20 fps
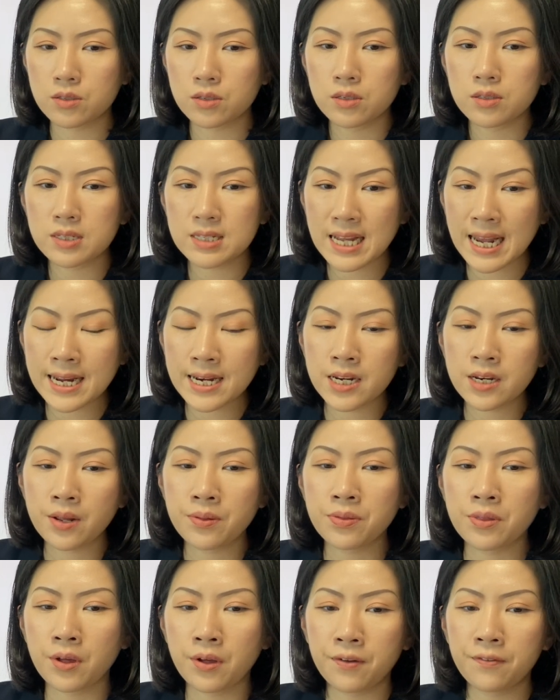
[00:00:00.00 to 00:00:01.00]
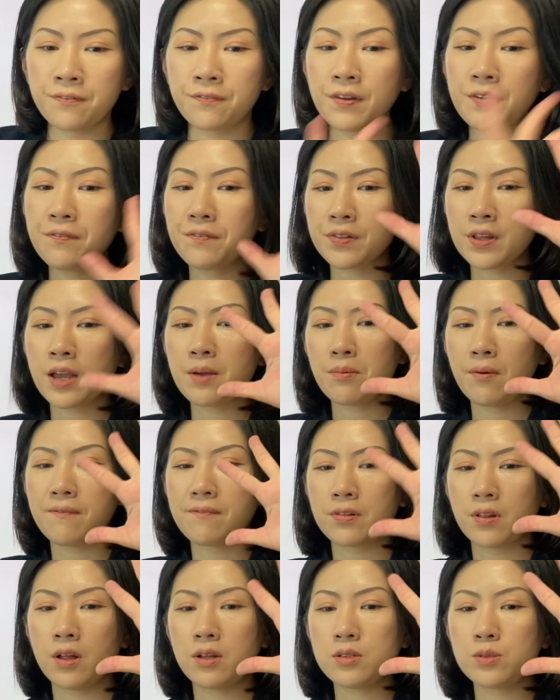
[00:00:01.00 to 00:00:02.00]
stated in the fifth type of
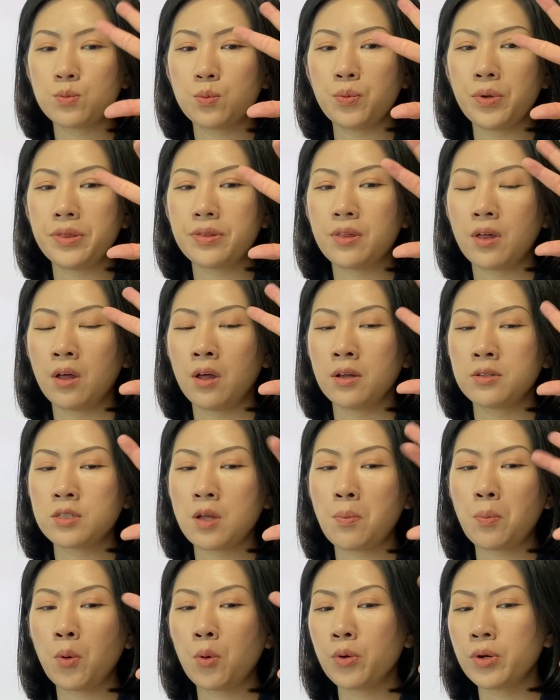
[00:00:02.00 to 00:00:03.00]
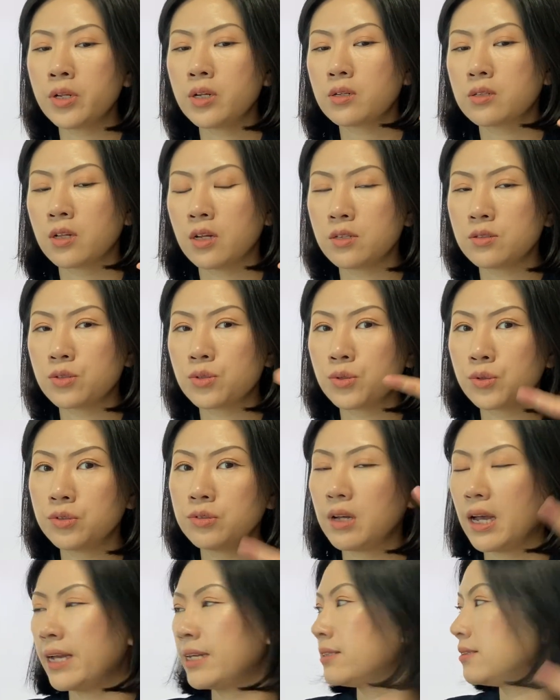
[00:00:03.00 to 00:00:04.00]
clause with the subordinate clause who I